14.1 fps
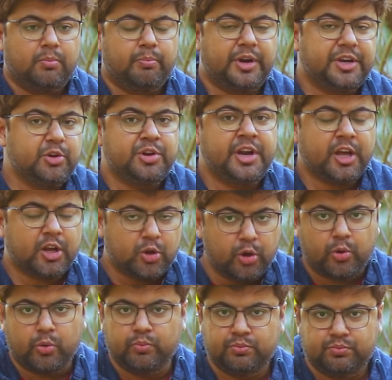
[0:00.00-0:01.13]
But you need a
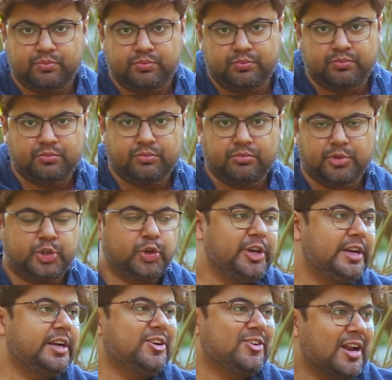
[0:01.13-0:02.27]
guru, you
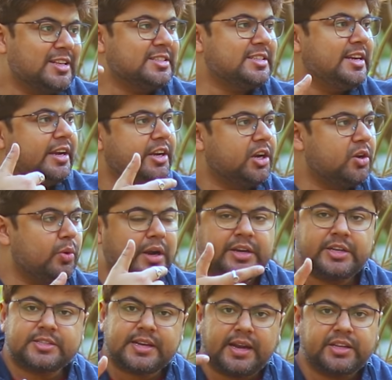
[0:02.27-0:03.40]
need a translator to
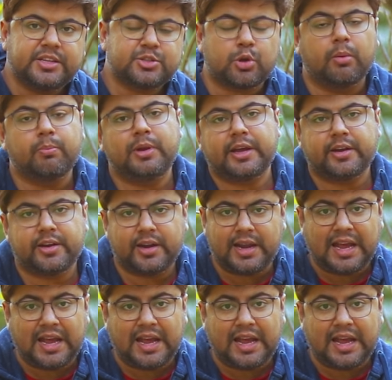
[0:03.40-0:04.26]
understand this complicated